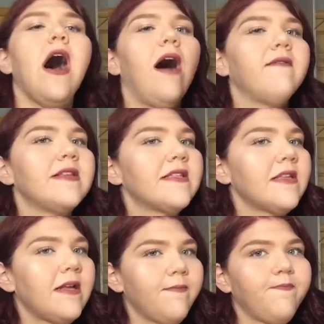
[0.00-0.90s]

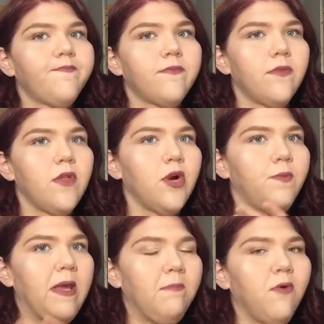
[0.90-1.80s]
obviously there are
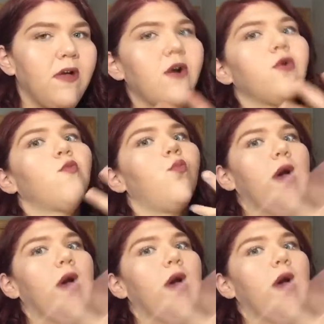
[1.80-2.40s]
people that are